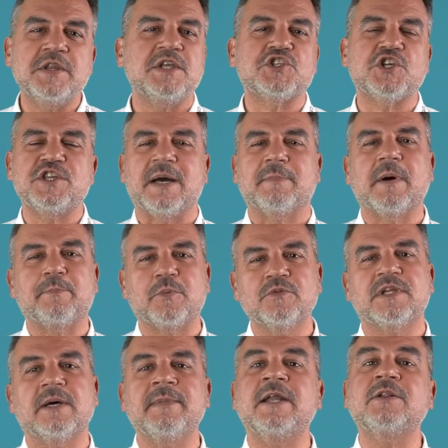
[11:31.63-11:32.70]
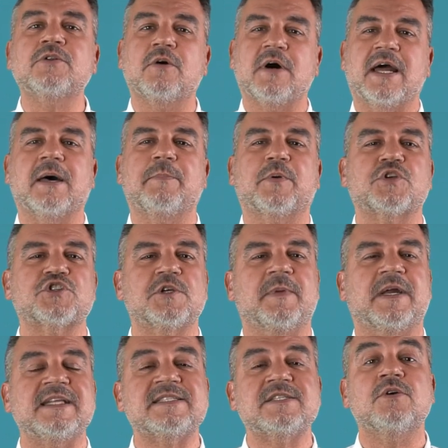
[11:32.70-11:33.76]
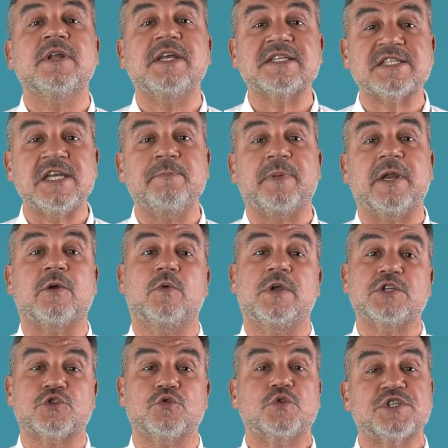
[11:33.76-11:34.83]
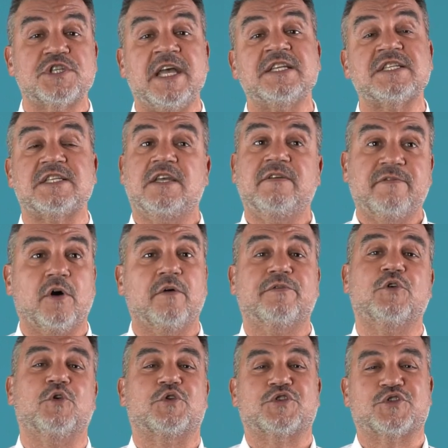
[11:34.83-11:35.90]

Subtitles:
We'll meet again for the next lesson, always here on CNC of Course.